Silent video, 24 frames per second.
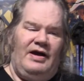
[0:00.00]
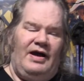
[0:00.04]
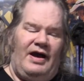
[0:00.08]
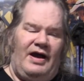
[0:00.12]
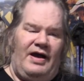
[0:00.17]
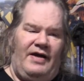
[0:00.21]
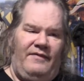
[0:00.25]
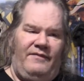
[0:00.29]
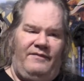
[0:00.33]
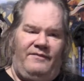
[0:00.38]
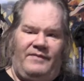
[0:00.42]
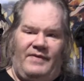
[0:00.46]

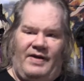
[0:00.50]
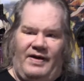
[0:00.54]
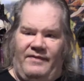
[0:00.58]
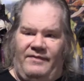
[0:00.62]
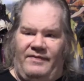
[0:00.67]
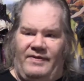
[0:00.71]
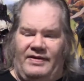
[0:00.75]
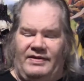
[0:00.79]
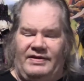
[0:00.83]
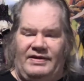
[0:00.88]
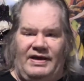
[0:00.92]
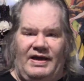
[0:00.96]
I
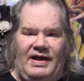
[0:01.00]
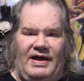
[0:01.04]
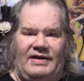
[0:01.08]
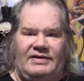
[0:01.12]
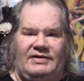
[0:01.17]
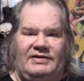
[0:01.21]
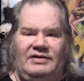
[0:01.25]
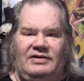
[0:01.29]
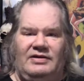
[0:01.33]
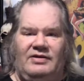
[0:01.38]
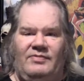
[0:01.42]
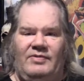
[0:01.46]
found the
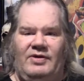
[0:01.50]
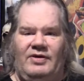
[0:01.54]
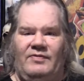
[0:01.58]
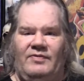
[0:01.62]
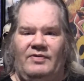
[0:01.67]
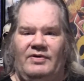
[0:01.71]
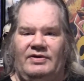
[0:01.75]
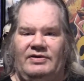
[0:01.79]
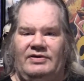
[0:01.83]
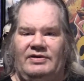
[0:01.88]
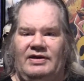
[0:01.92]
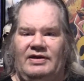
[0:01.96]
acting to be
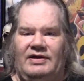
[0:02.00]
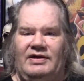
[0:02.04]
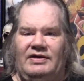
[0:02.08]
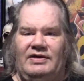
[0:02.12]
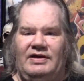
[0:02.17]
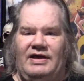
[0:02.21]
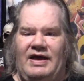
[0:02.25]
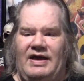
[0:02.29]
well done.